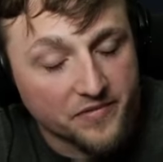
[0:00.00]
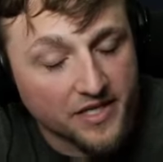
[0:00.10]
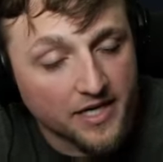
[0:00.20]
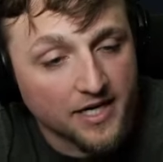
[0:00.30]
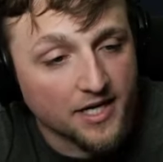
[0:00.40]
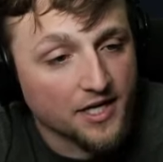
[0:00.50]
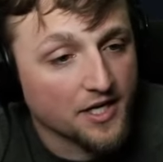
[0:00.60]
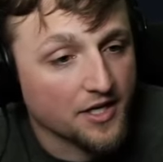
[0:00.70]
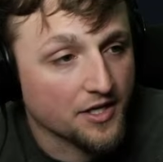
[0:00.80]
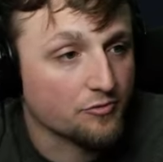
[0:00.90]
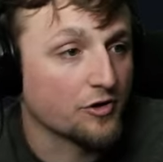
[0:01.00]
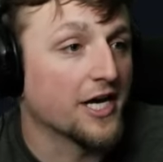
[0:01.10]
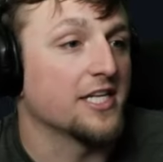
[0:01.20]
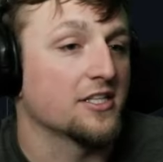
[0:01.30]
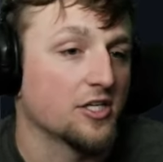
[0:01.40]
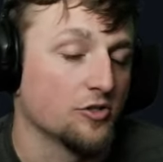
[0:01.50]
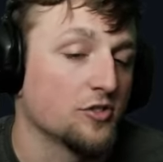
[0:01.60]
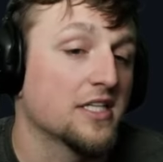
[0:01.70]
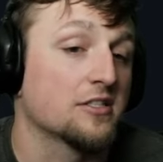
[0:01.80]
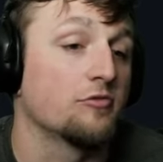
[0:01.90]
writing the code. You
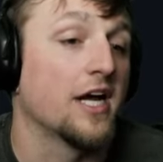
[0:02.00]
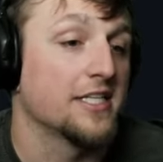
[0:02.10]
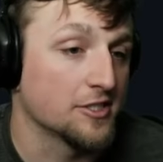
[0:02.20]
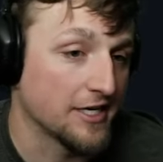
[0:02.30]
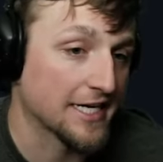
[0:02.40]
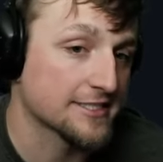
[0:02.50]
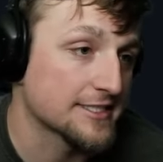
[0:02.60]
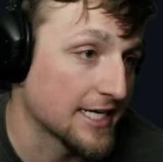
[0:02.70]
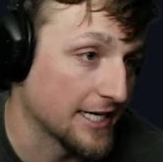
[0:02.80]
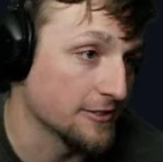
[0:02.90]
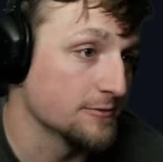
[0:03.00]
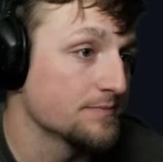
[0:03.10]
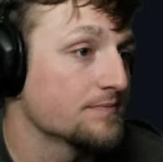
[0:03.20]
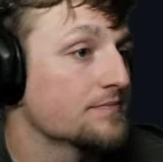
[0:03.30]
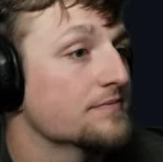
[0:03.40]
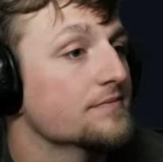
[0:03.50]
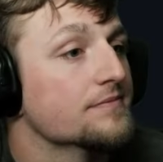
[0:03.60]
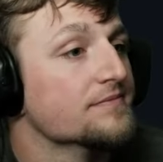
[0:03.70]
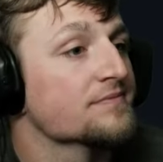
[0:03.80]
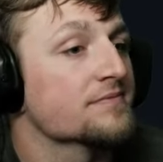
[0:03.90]
get to write direct style.
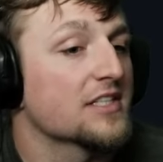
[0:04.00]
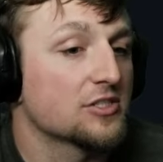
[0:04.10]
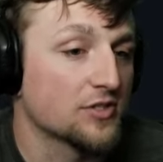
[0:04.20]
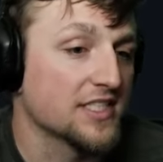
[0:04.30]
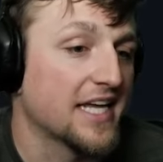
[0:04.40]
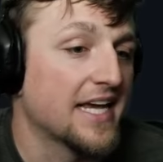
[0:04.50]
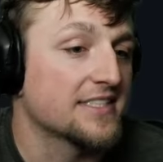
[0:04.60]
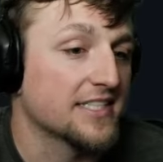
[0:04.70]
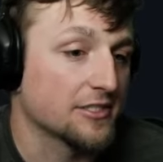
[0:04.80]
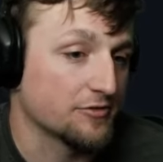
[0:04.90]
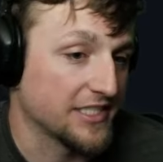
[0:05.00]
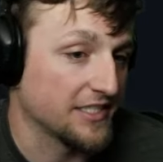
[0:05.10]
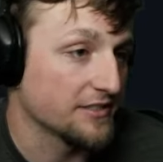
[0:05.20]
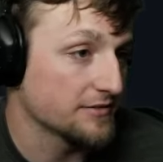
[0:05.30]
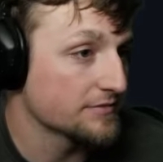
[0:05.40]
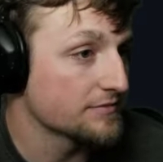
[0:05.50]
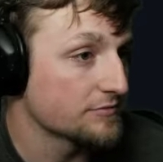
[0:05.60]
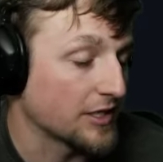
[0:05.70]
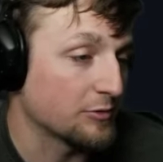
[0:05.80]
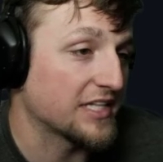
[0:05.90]
So it's an async read,
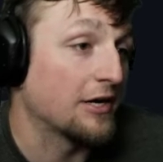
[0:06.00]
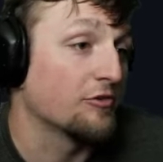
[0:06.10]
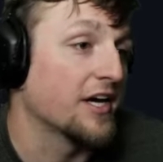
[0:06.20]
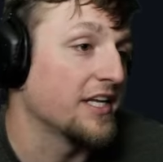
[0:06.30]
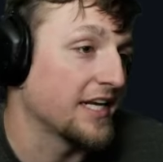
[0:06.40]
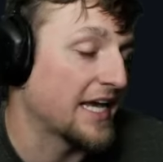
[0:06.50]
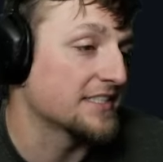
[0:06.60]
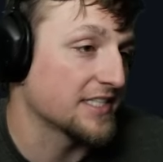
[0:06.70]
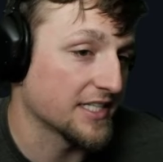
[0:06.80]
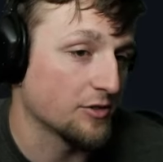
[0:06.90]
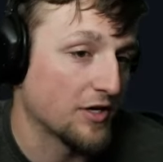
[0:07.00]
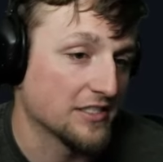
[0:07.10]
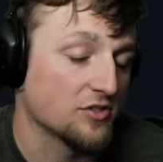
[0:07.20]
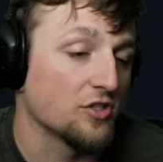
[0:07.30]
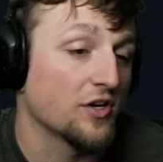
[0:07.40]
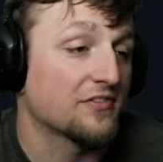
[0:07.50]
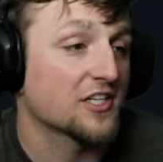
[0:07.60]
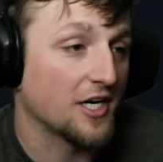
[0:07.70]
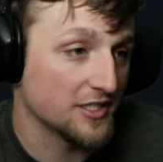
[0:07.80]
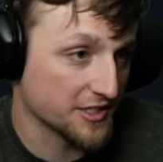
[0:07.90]
right? Without writing async and await. So you don't have to
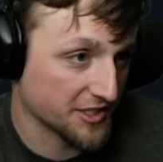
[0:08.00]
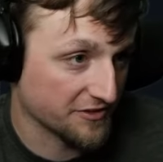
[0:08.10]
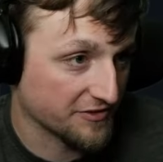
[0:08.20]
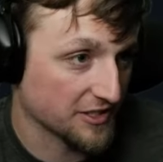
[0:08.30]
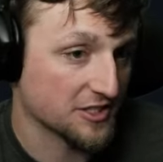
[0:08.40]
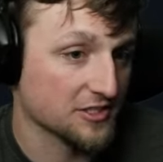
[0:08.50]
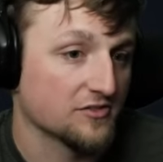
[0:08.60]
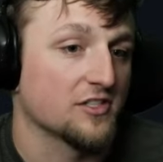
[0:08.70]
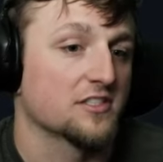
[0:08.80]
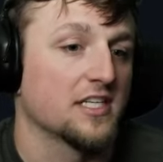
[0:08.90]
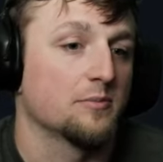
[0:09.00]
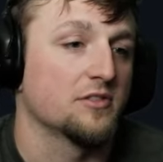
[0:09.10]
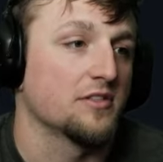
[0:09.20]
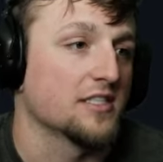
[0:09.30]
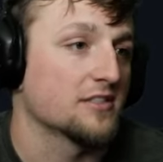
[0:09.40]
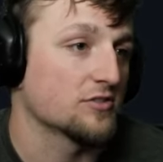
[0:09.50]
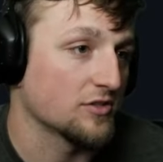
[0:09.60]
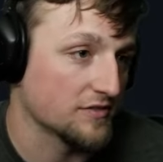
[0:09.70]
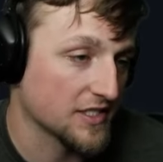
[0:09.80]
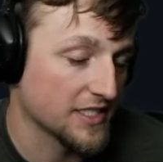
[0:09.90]
color your functions, for example, right? They're sort
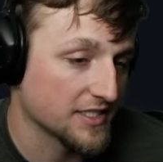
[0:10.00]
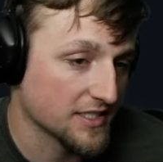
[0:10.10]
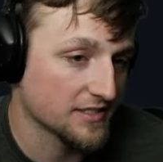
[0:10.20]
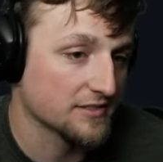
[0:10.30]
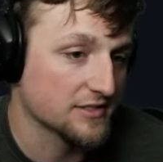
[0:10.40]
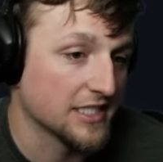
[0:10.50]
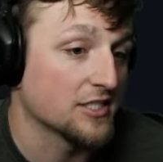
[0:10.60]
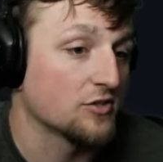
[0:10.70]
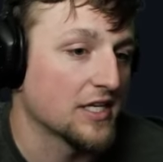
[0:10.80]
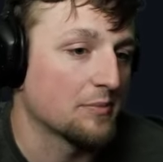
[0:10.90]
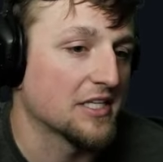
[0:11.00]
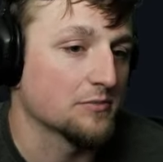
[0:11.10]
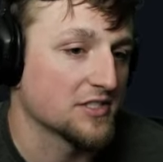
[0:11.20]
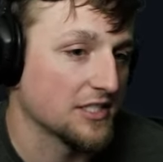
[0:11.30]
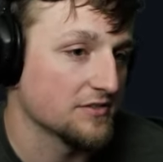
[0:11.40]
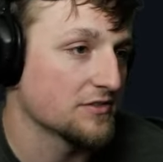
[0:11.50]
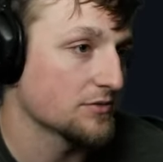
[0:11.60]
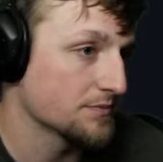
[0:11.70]
of like, they can do that by themselves.